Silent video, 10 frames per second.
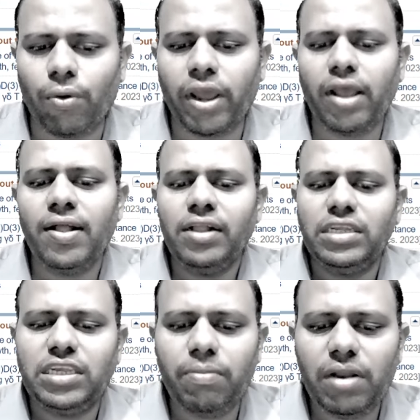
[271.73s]
Okay,
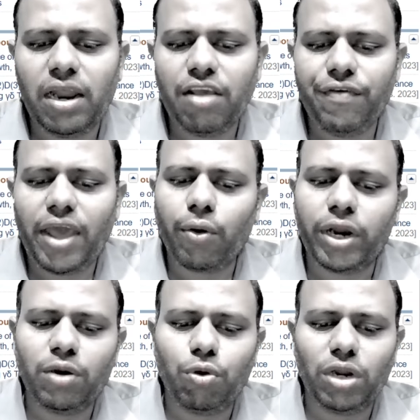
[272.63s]
similarly we are
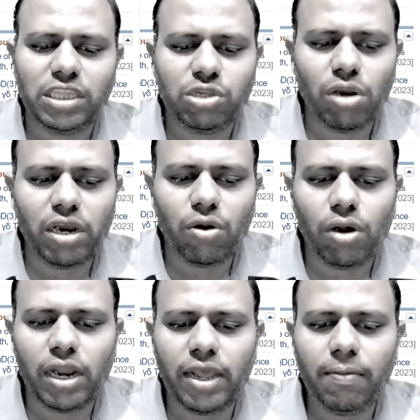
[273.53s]
going to put insulin
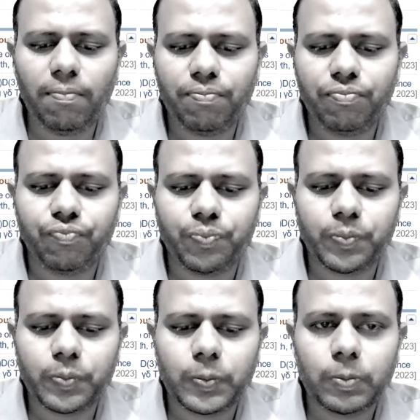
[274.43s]
only,
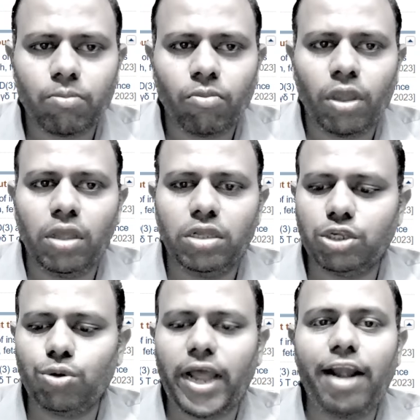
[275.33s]

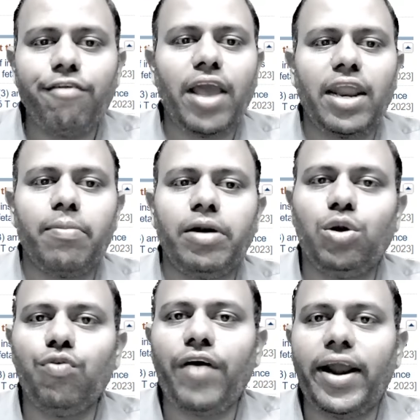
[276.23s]
so that we are able
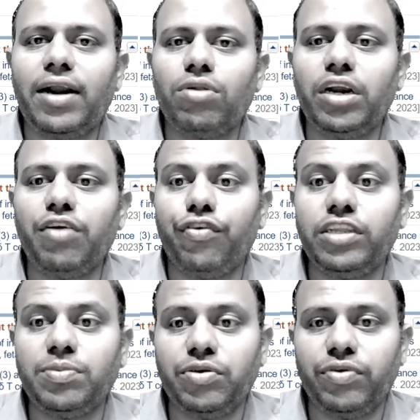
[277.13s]
to find out the
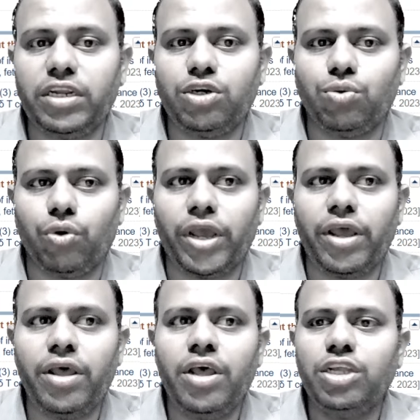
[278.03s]
difference between the two.
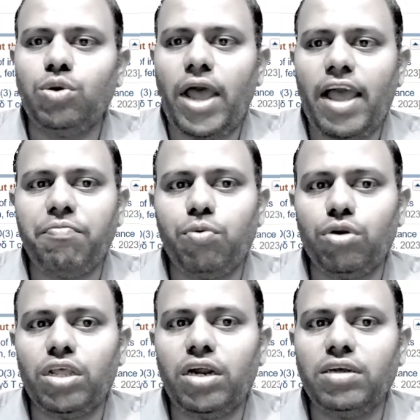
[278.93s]
Okay, so I have
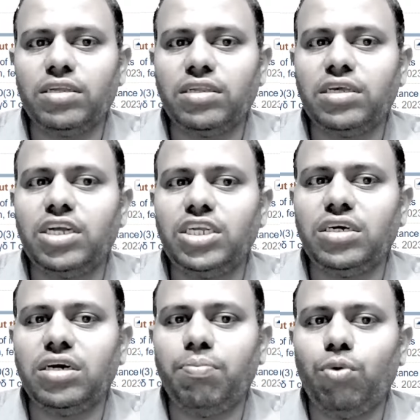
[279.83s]
put the search
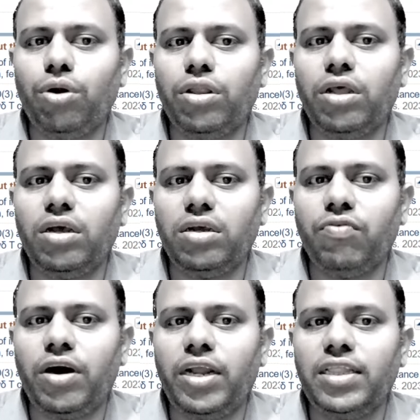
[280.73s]
put the
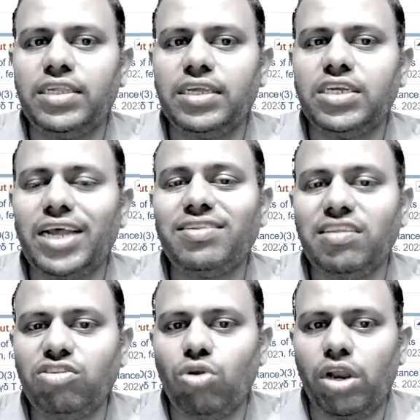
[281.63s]
word in the search as
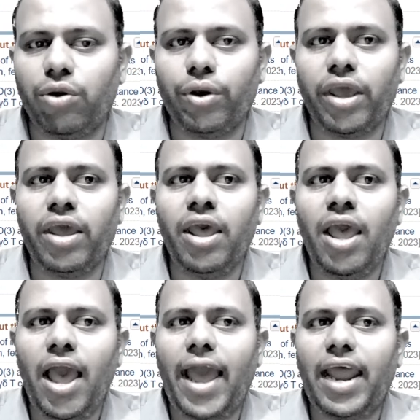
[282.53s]
insulin. Okay,
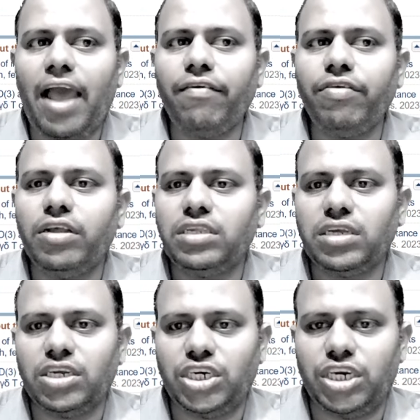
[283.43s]
and I have
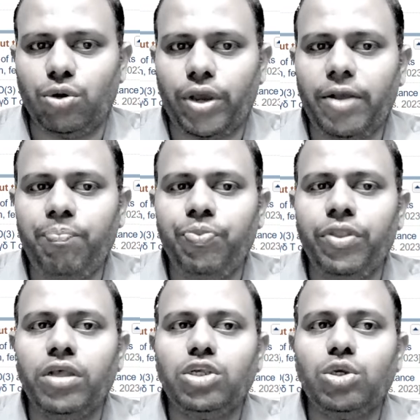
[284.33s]
searched it. Okay,
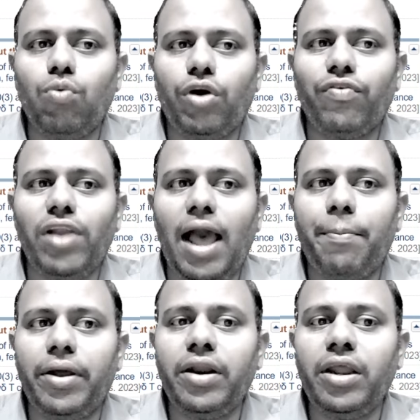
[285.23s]
so what will
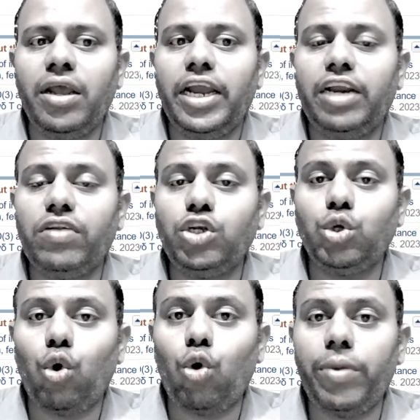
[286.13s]
happen, it will
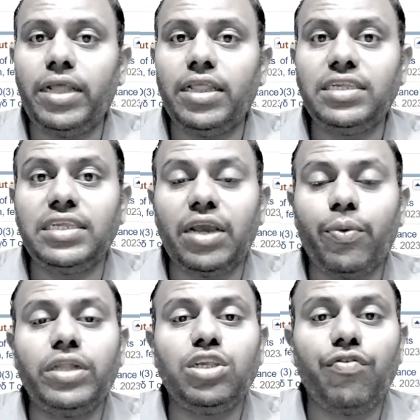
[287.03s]
show me the
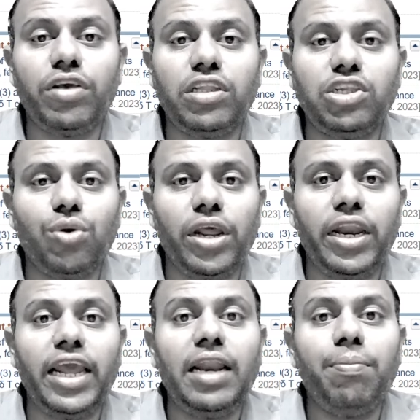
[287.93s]
sequence of
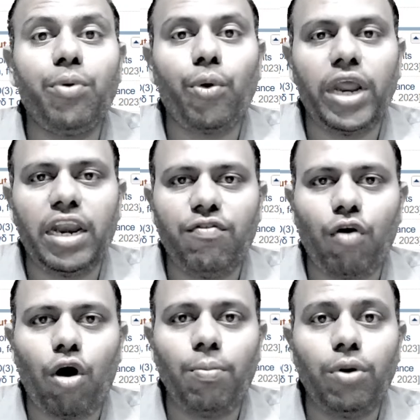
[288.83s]
insulin in protein
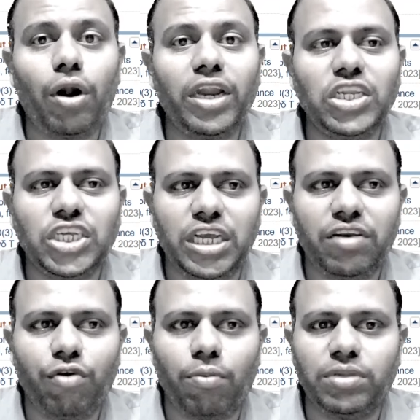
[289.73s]
form, not in
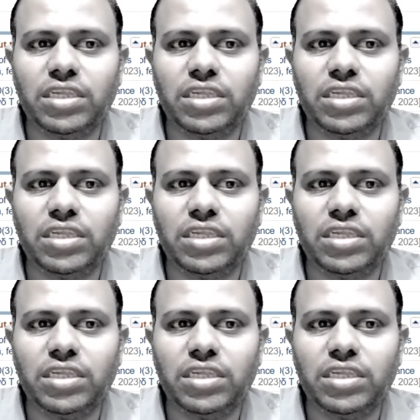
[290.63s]
gene form.